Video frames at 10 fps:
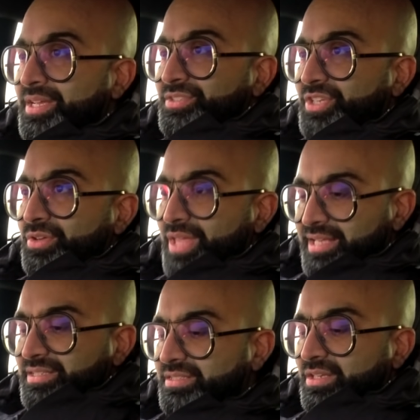So
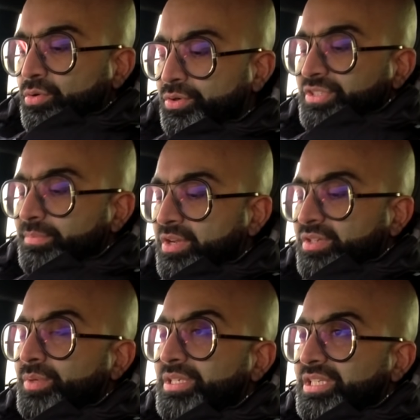that's Corsa
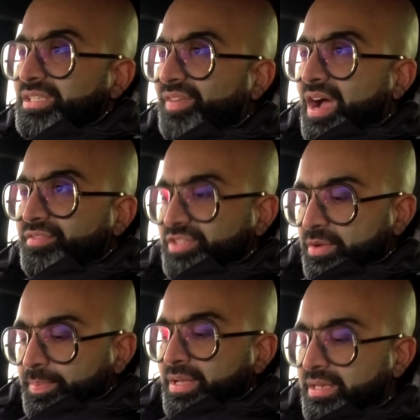mode, which is valves
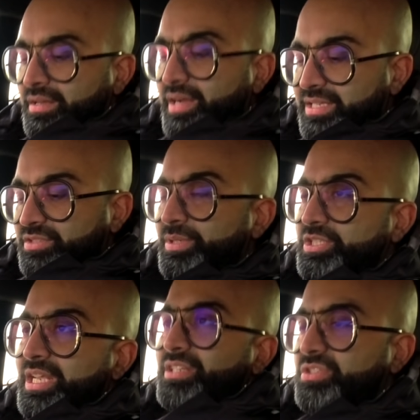open. I can
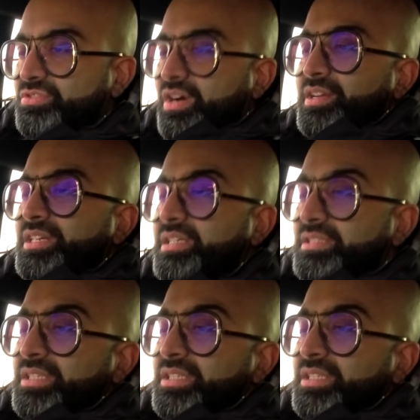switch it into Strada,